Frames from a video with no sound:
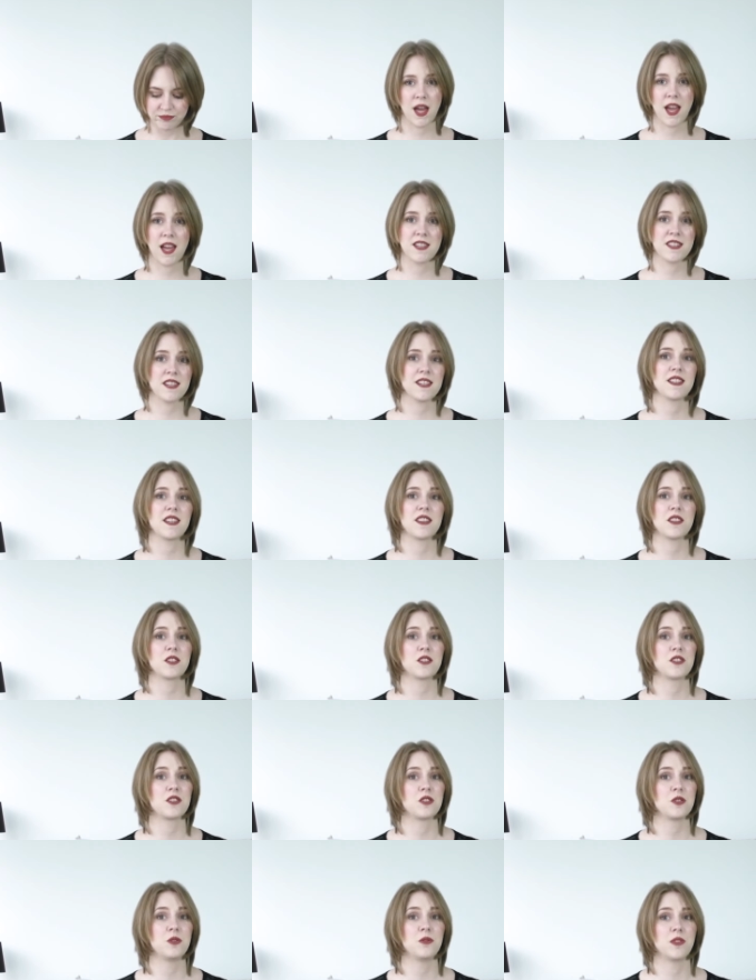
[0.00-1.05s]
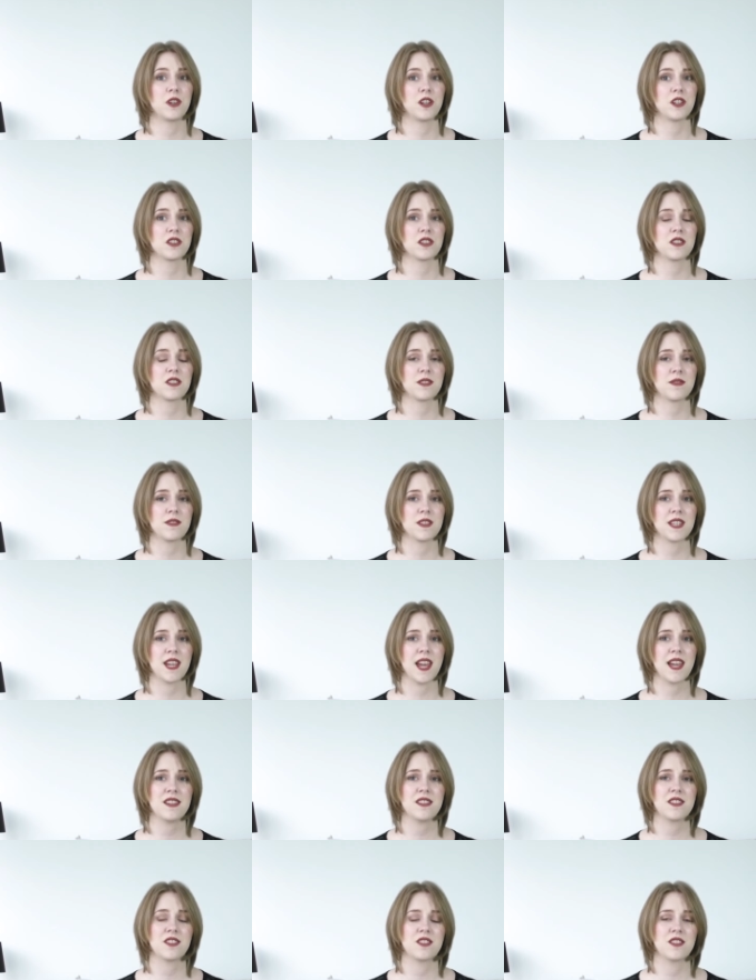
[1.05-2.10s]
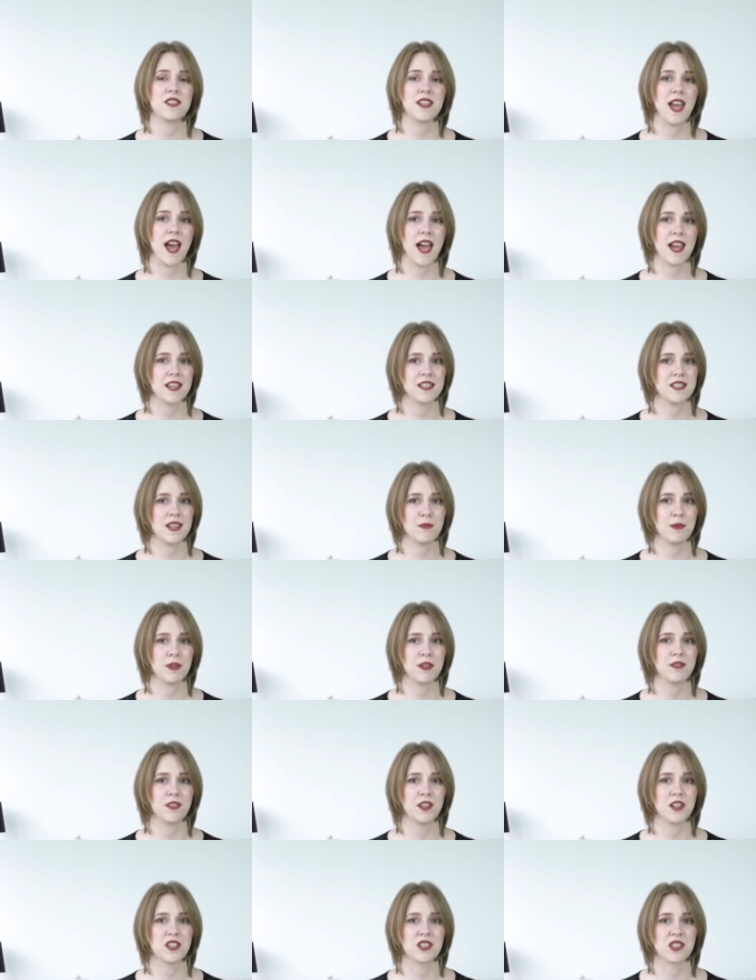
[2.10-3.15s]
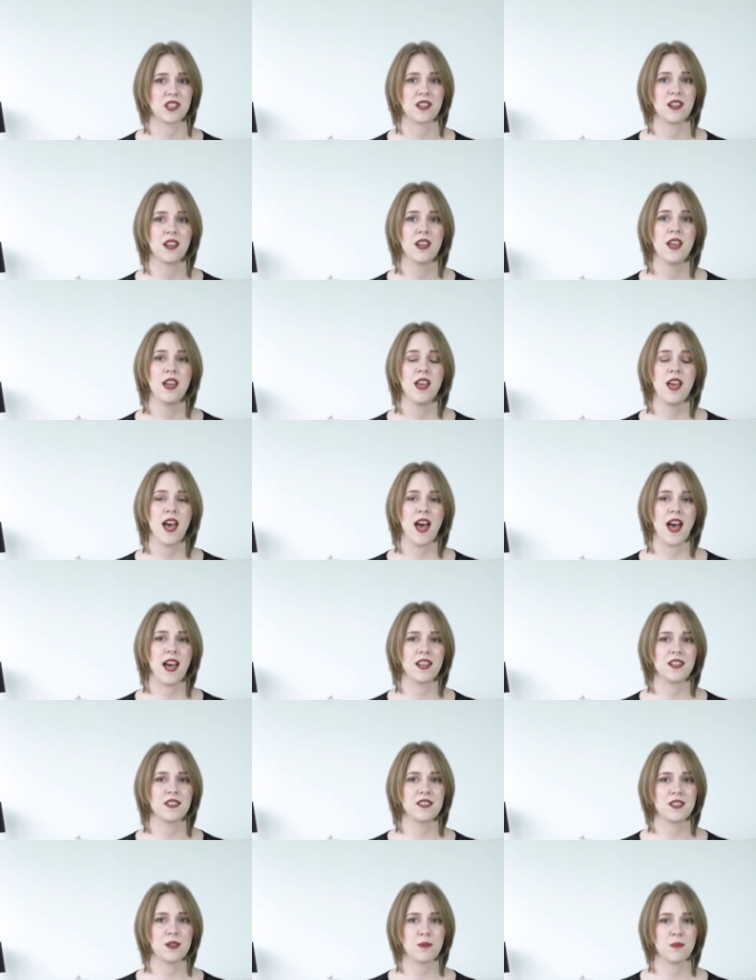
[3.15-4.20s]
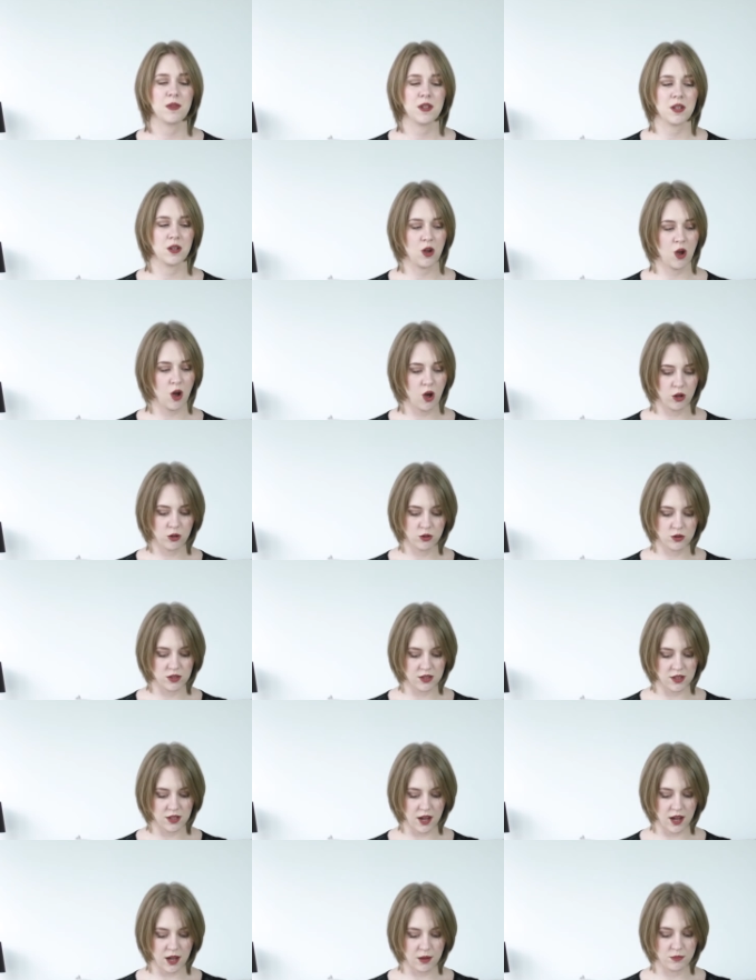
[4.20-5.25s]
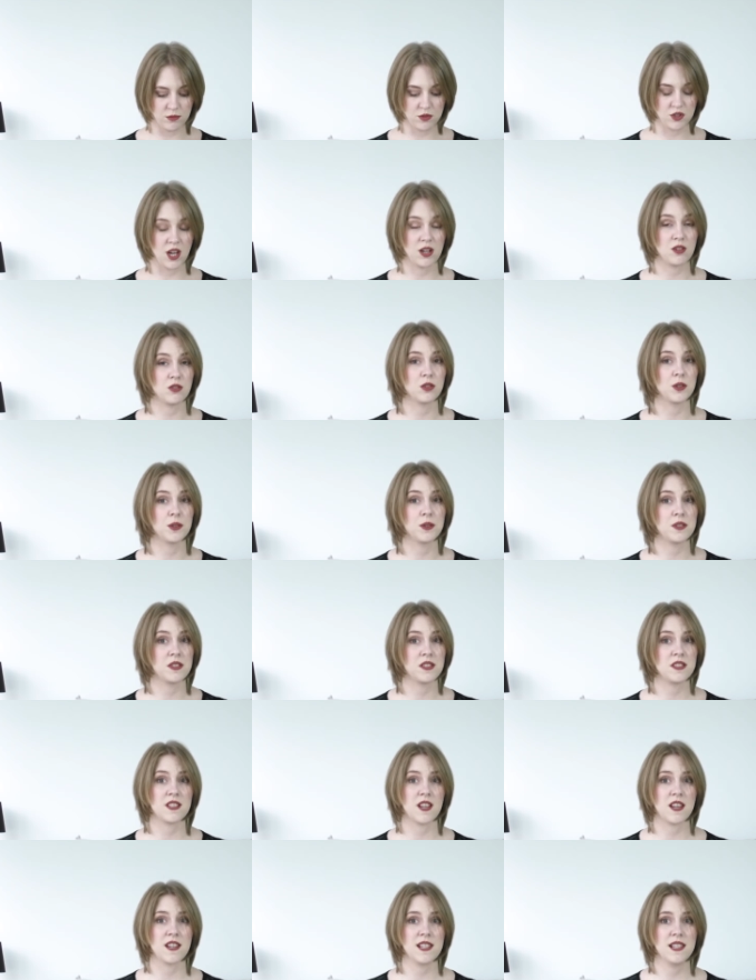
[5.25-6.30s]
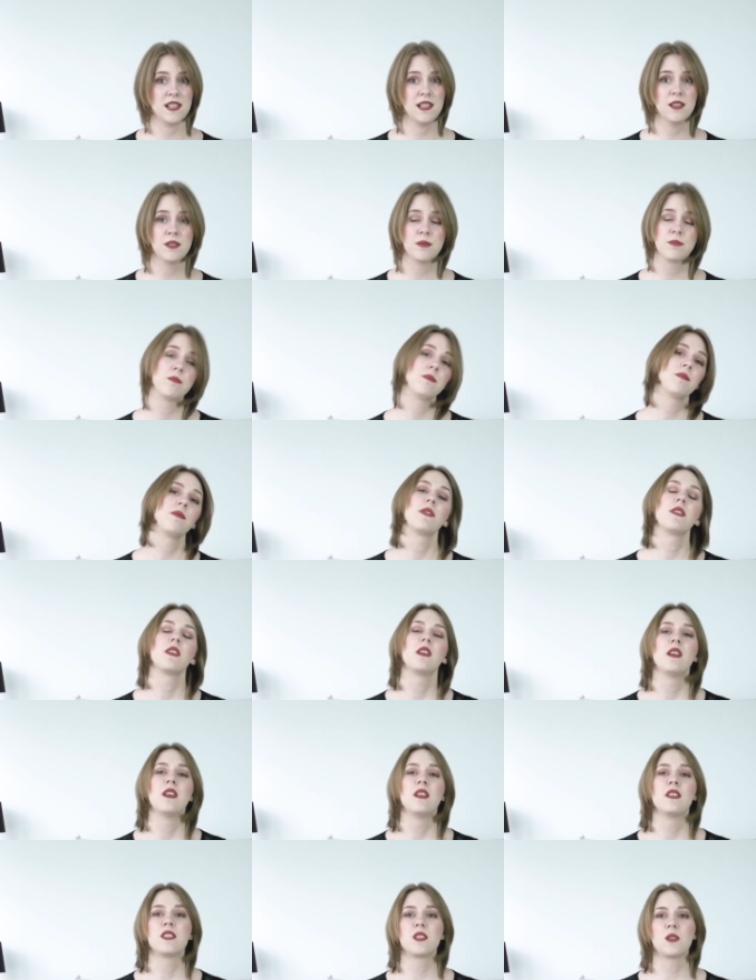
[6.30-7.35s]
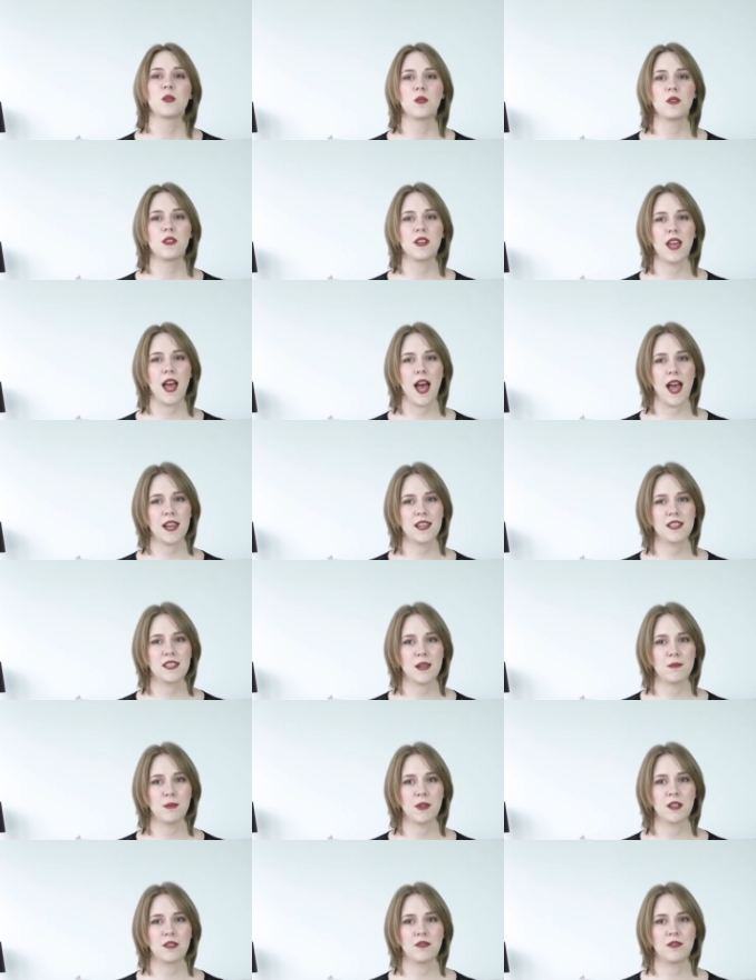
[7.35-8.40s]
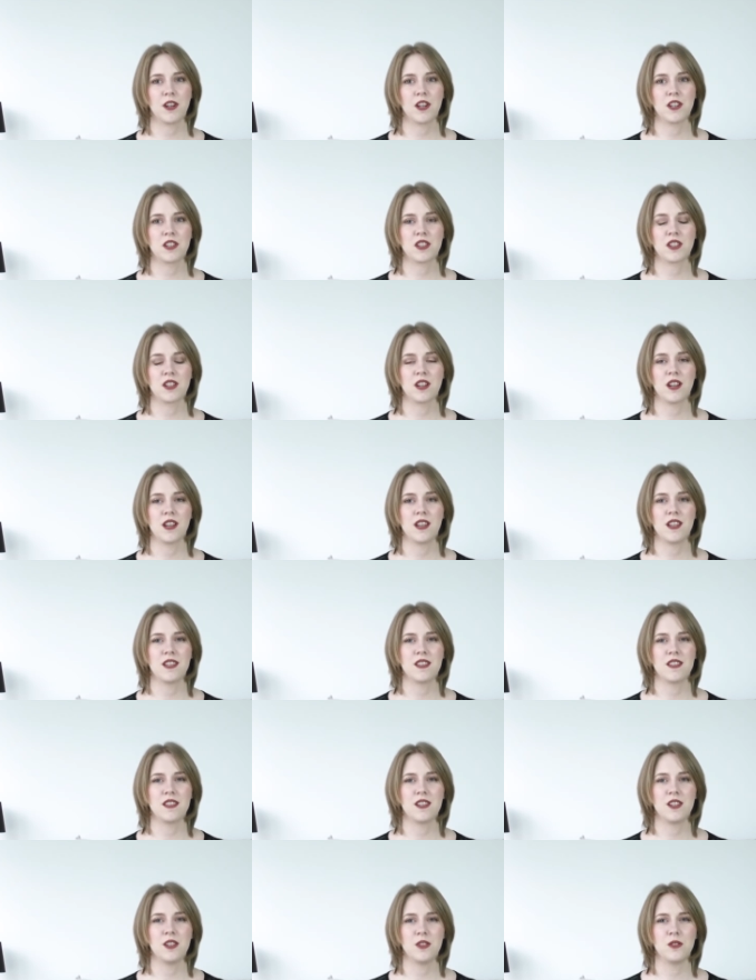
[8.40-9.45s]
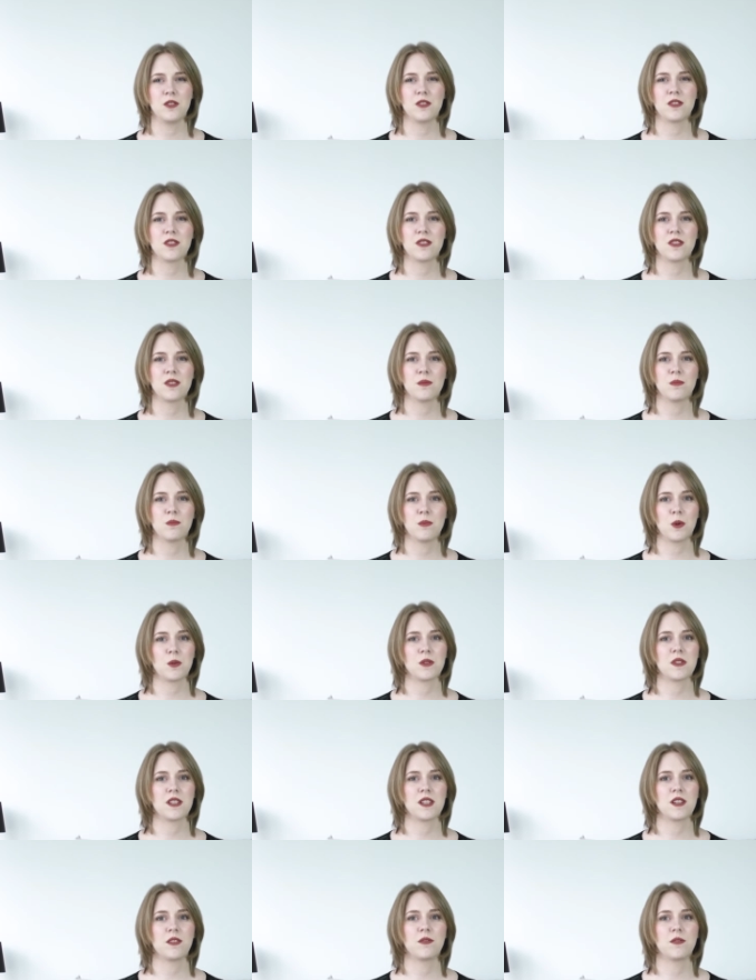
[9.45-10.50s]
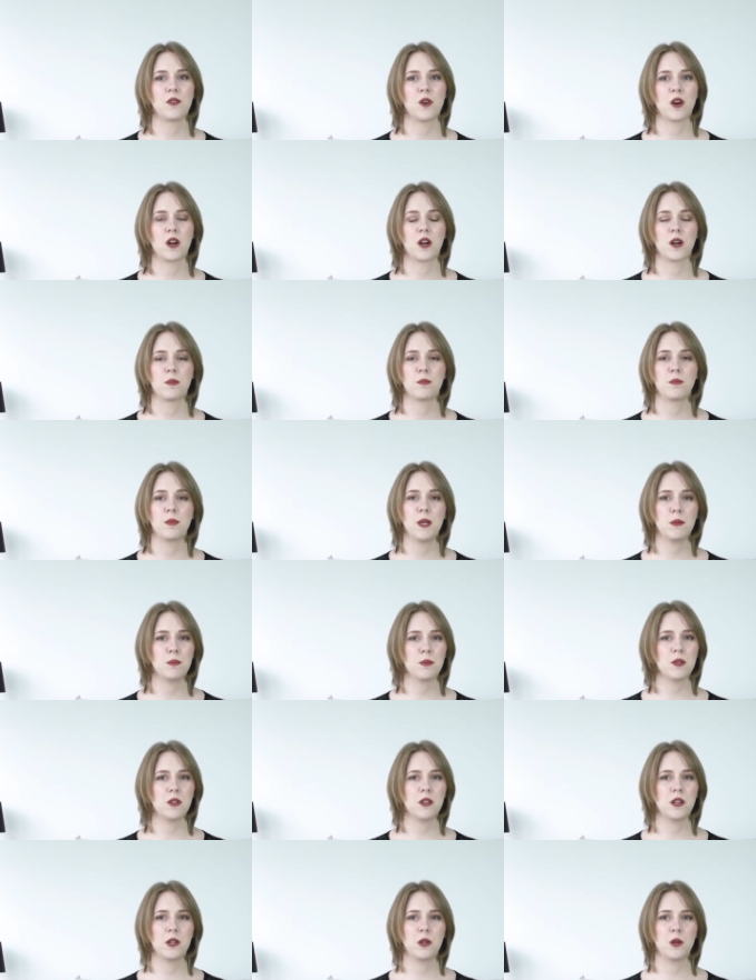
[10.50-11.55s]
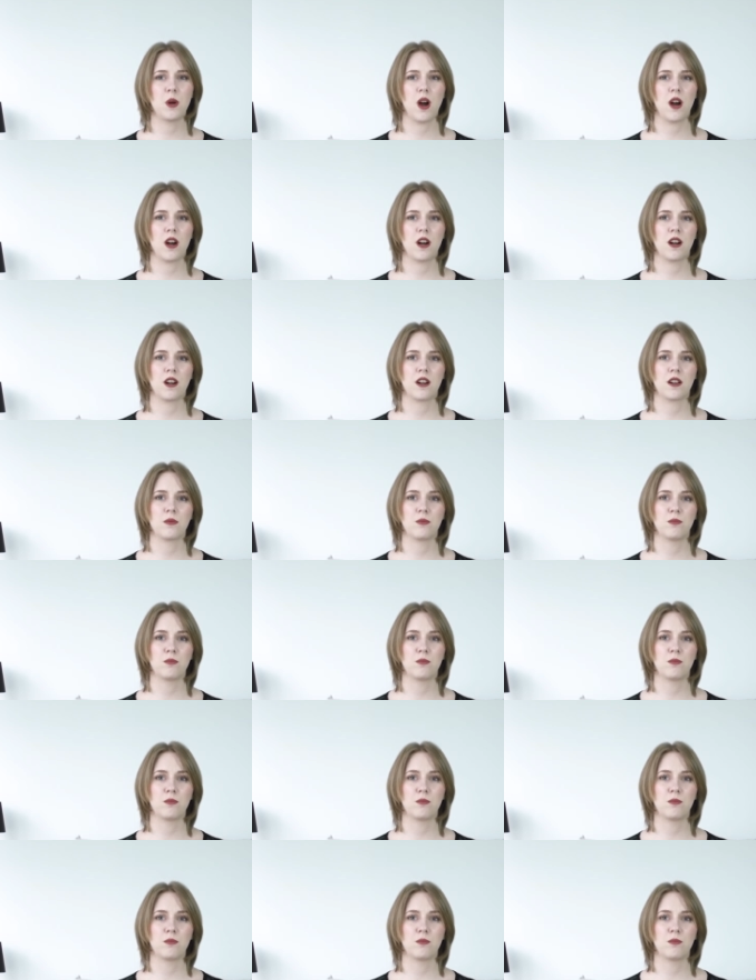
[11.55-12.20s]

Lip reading: As I said, there's two versions of the test. There's the academic version and something called general study. So the academic version is used mostly for people who are